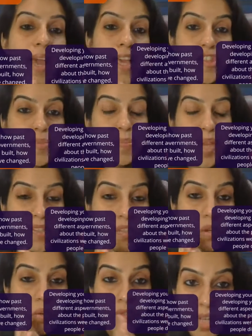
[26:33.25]

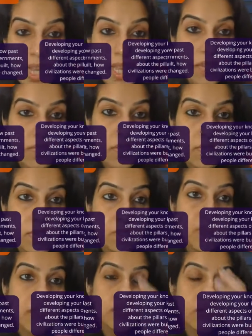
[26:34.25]
aspects of life,
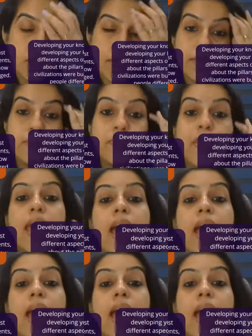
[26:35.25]
everybody. Okay.